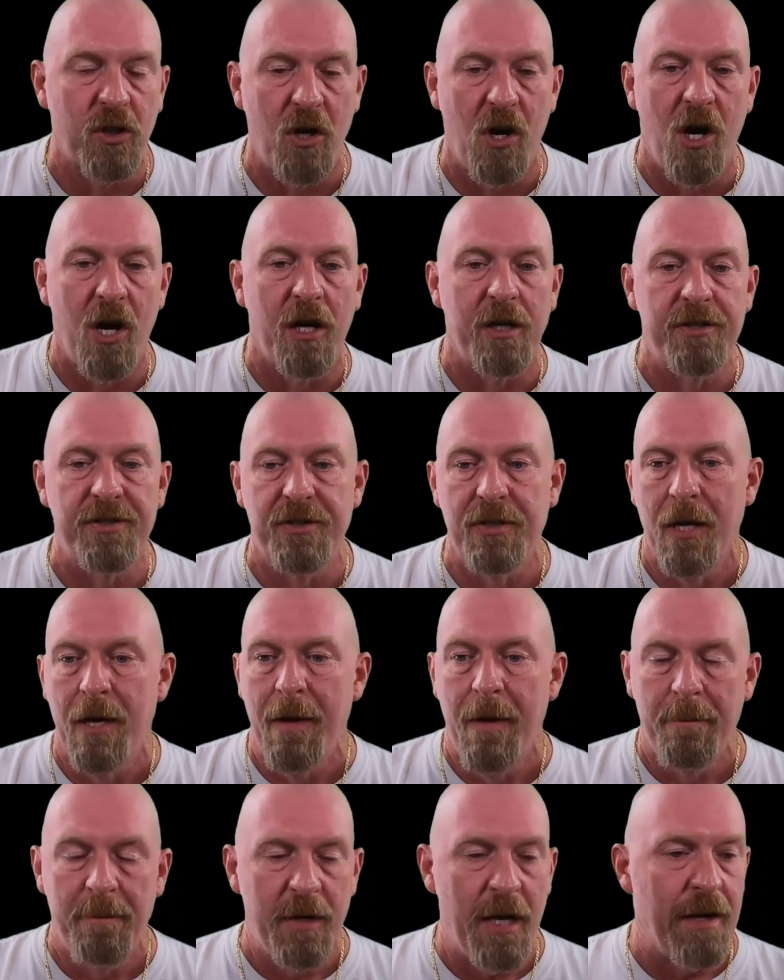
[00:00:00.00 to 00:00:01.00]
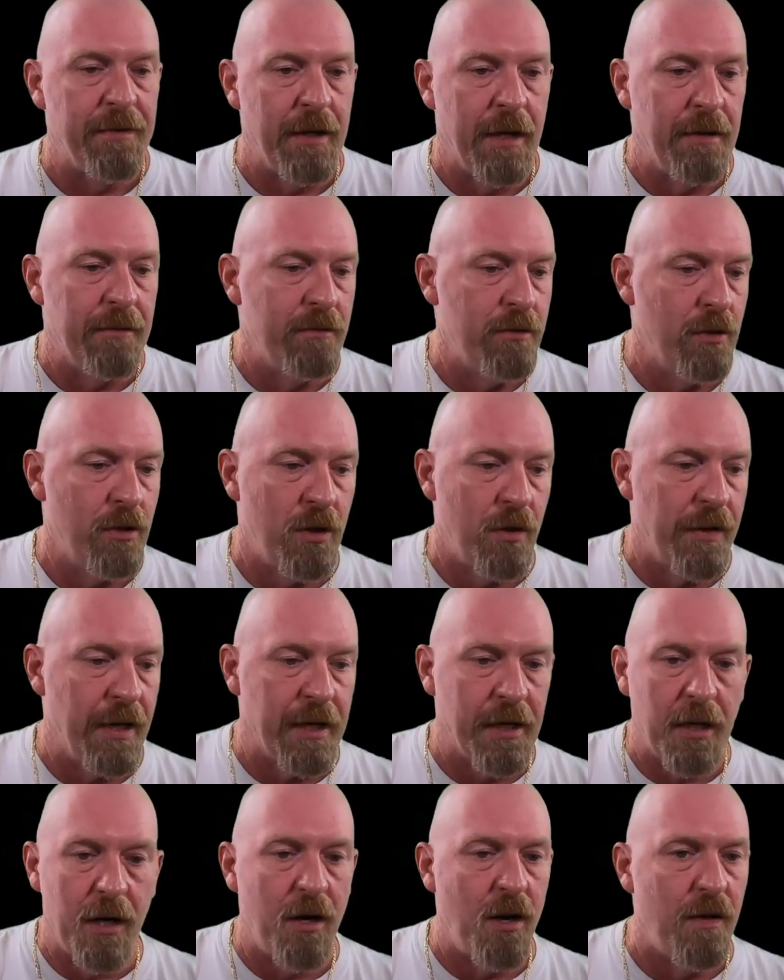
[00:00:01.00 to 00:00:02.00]
carts and they, you know,
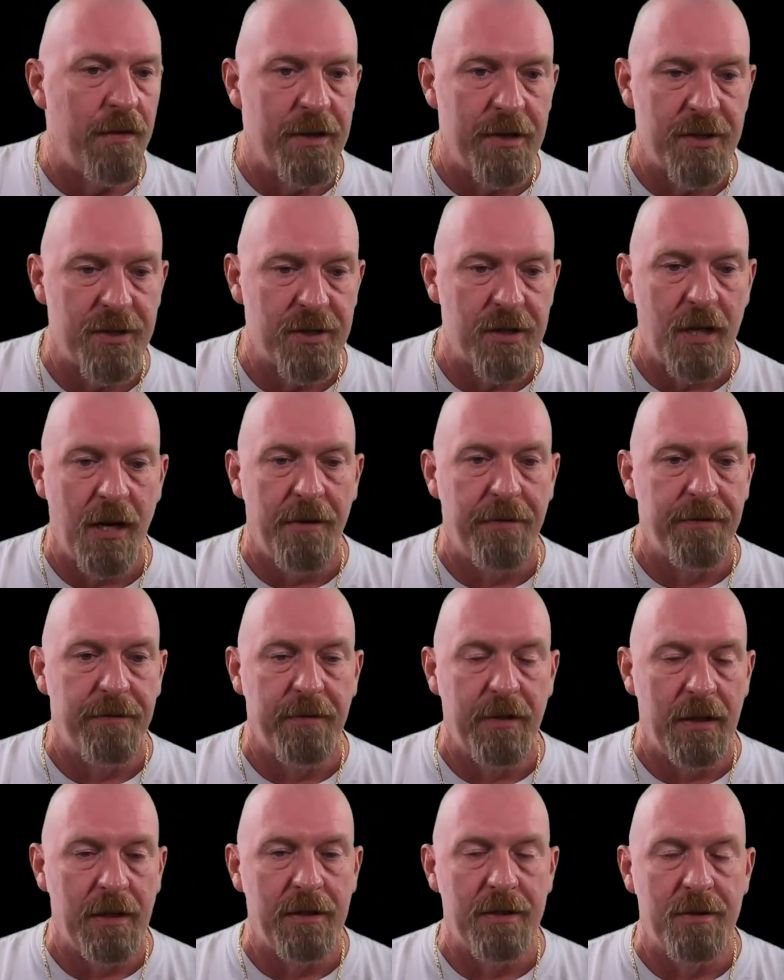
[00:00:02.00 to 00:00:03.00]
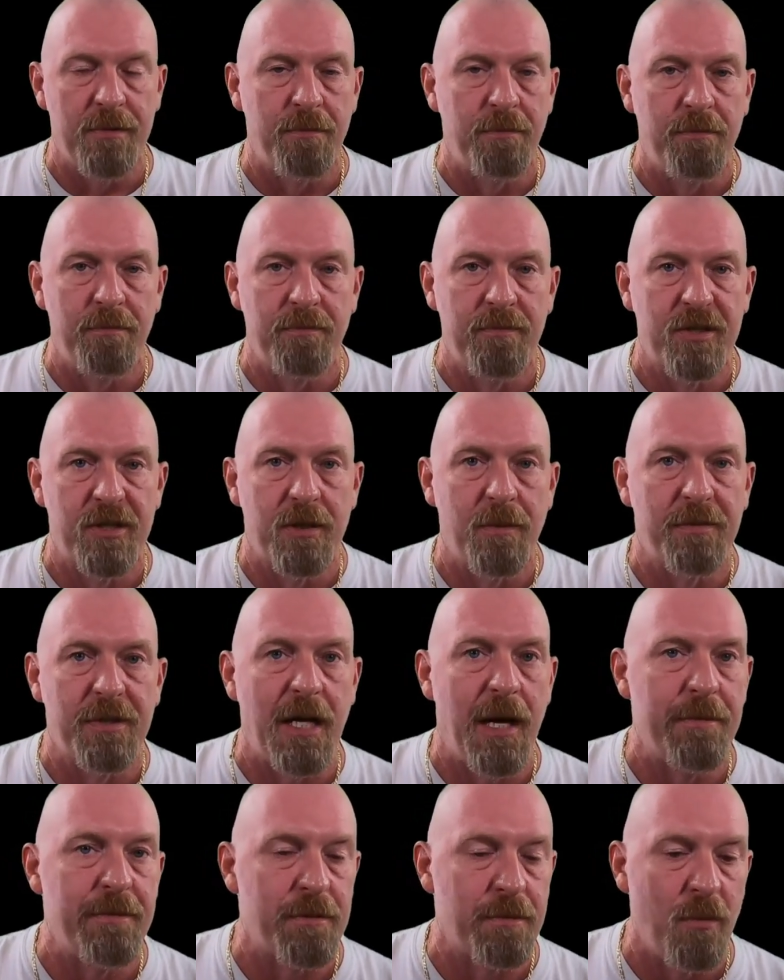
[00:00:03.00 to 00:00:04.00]
they got all this stuff and
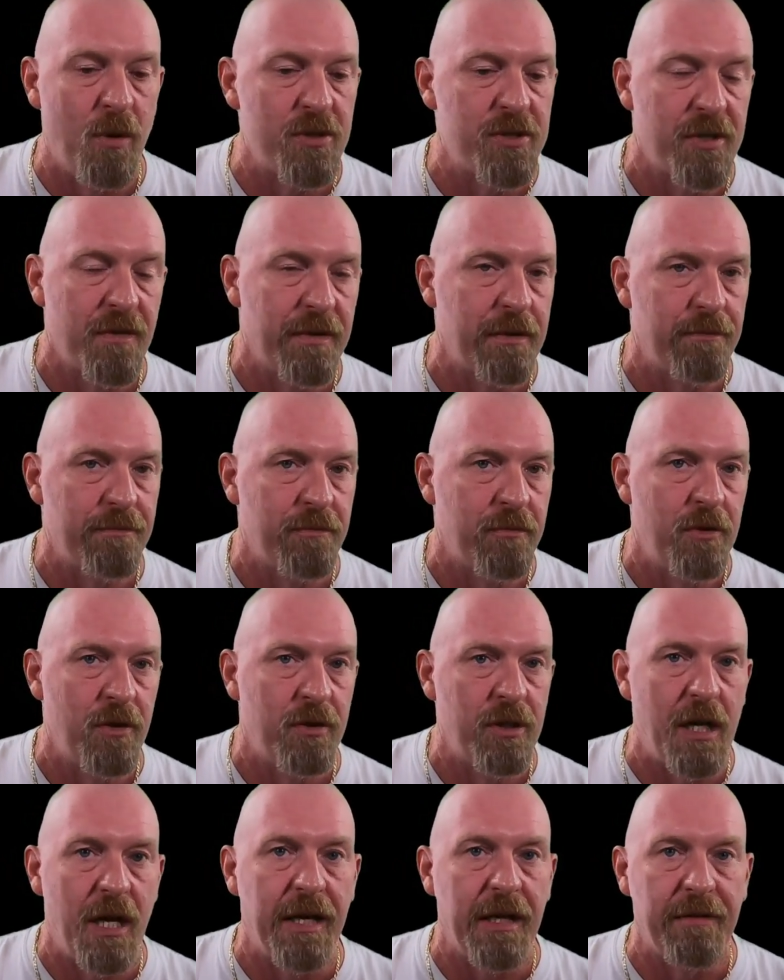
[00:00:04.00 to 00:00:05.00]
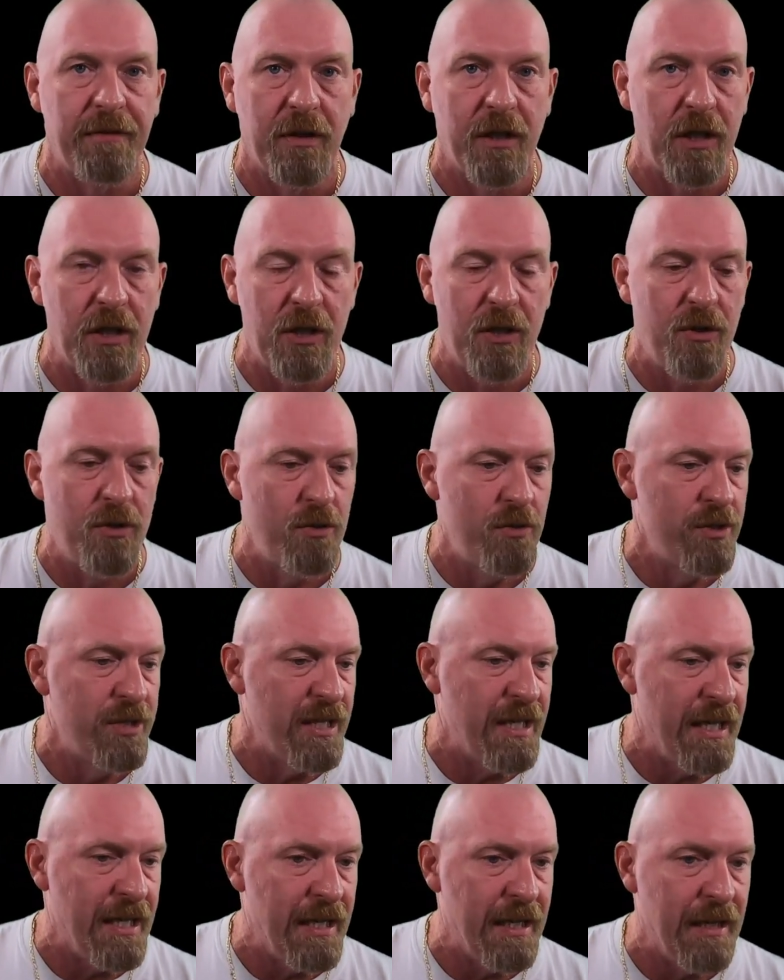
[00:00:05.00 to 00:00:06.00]
sometimes most of it they're not even going to
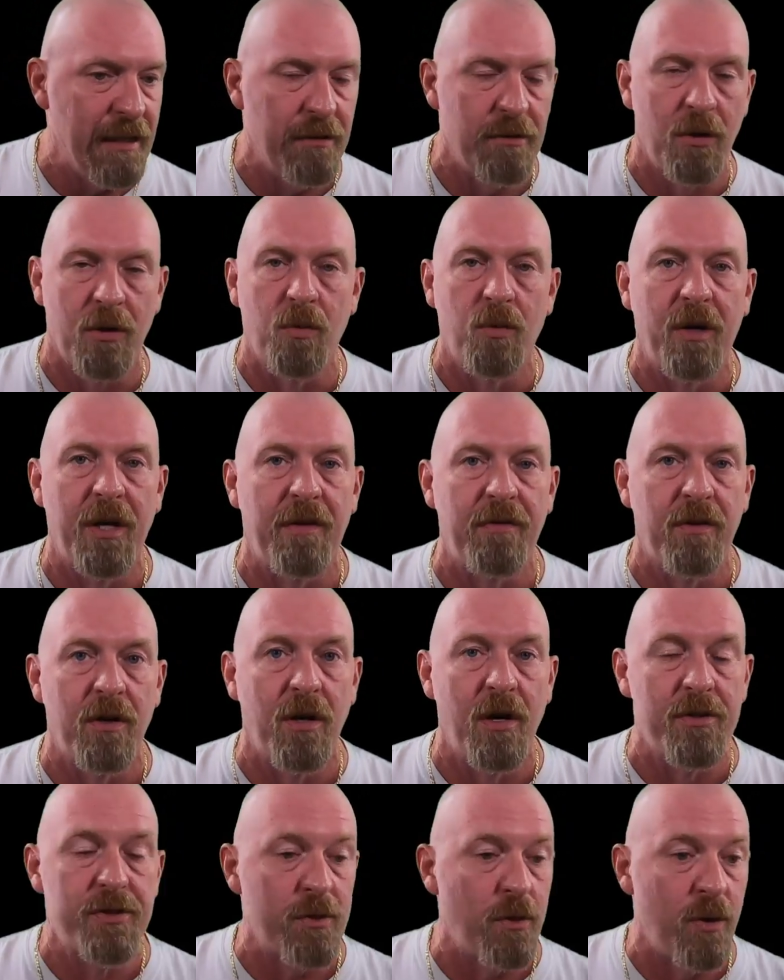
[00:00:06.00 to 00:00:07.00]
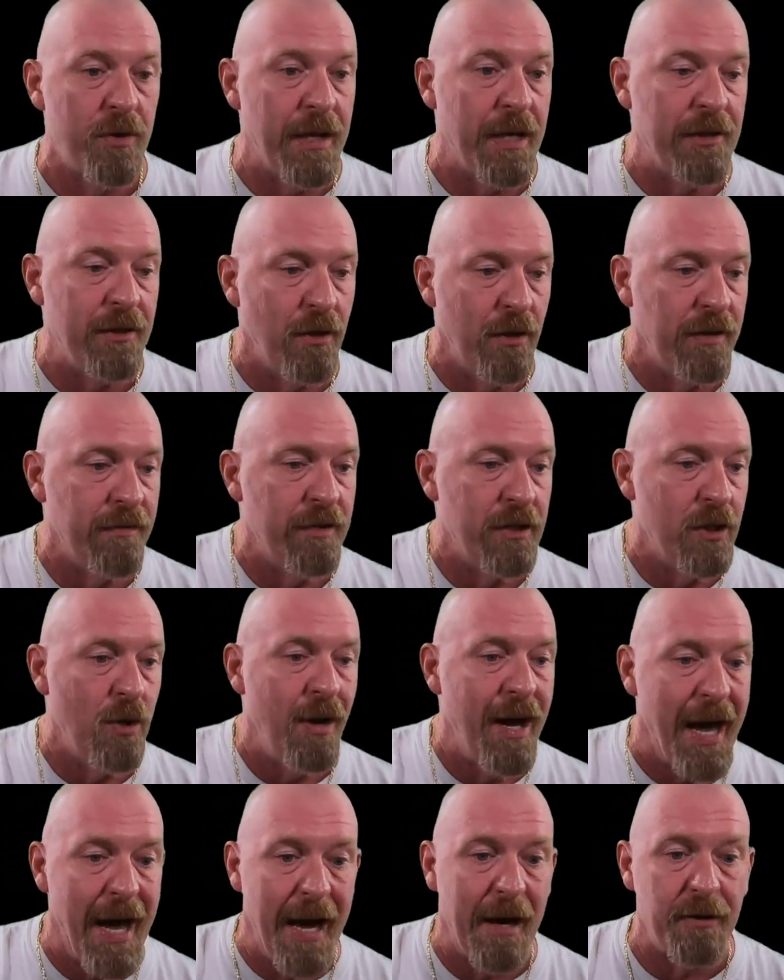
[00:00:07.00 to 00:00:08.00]
use, eat or whatever else, or they don't even
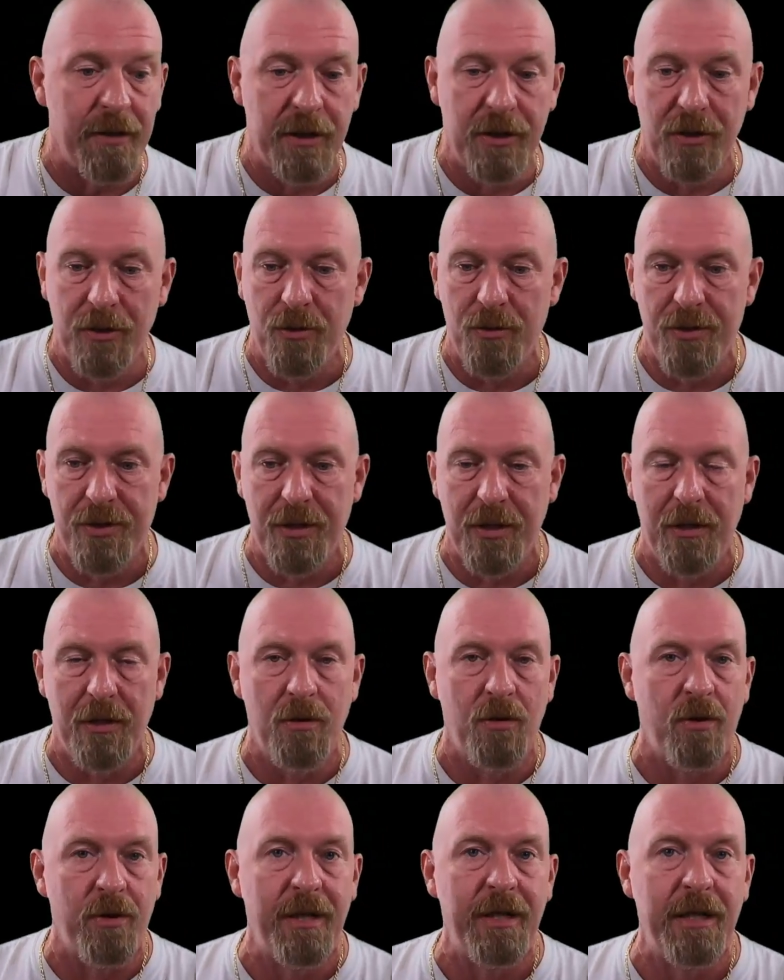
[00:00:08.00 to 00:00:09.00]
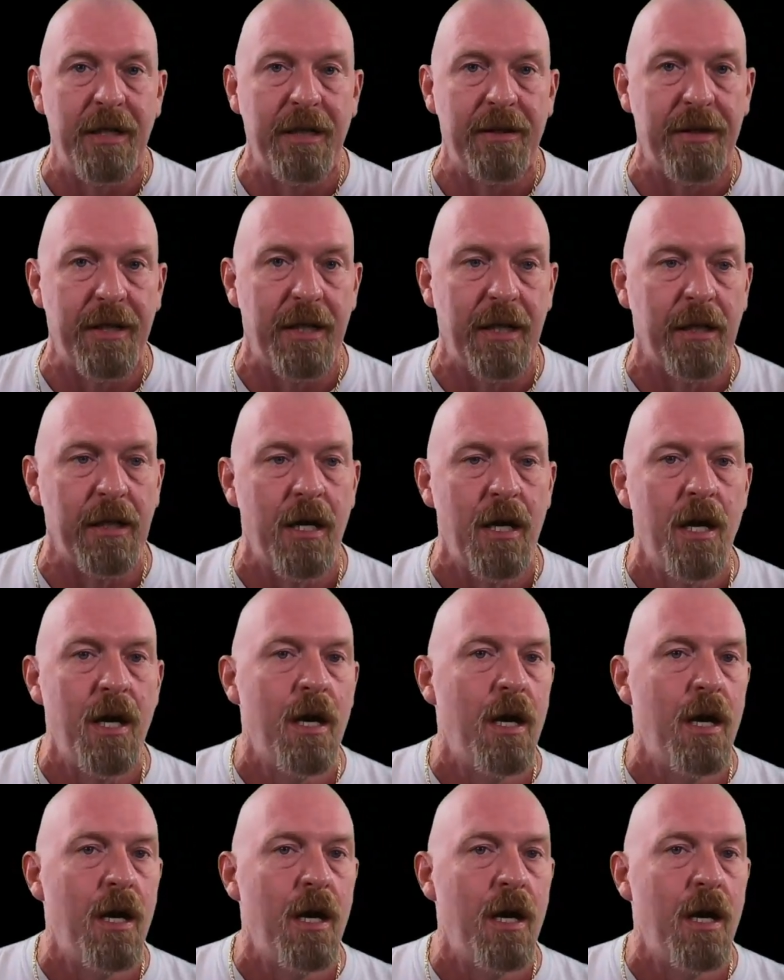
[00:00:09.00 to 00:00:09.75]
know how to use it or anything.